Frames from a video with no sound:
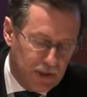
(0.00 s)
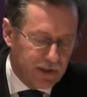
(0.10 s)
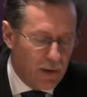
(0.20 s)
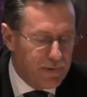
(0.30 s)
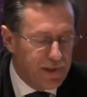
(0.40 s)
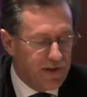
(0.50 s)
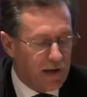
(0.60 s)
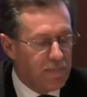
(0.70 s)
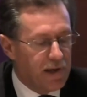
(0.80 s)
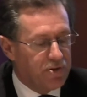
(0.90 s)
the Companies
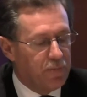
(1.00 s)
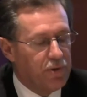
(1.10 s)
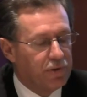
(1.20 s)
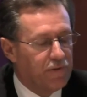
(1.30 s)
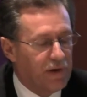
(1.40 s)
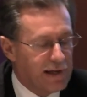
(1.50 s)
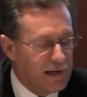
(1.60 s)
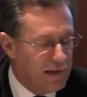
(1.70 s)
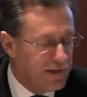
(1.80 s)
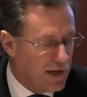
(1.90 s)
Act makes the point very
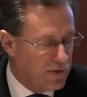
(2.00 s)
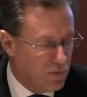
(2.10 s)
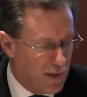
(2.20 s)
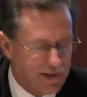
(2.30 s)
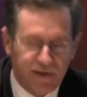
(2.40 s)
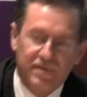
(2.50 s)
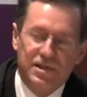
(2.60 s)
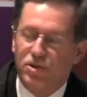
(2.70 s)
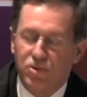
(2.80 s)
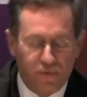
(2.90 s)
clearly, Section
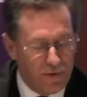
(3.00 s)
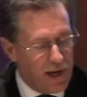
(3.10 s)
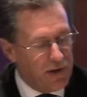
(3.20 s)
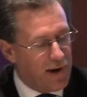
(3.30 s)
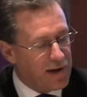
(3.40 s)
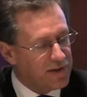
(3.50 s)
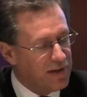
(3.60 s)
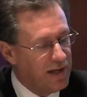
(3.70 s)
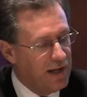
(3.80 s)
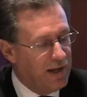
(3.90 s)
172 for the ANORACs,